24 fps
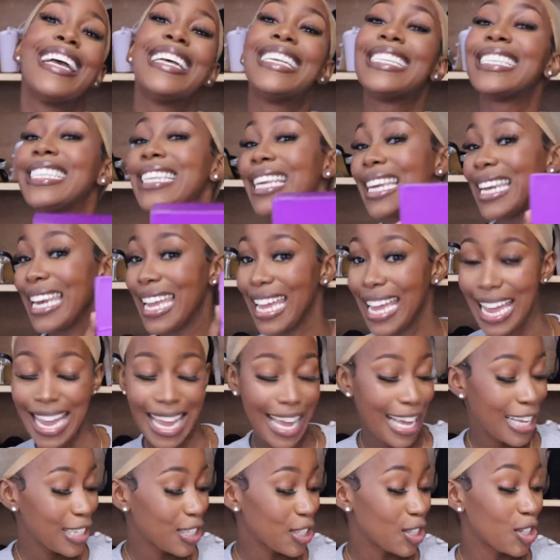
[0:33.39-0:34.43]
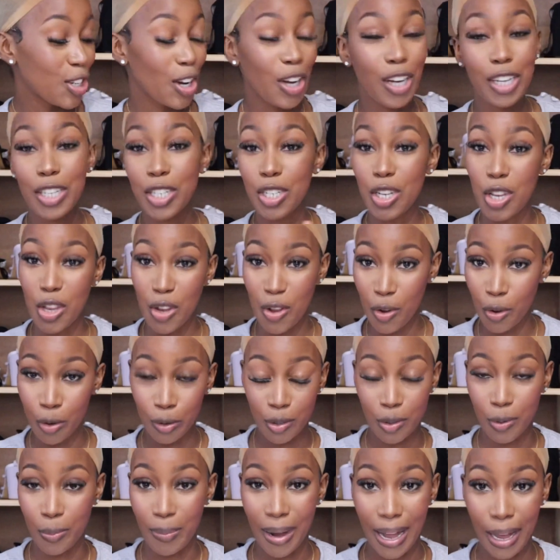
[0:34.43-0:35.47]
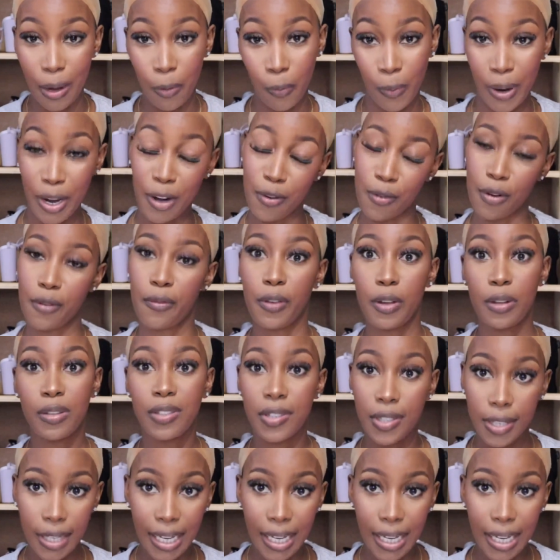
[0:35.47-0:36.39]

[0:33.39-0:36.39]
Celie is not new to my wig reviews.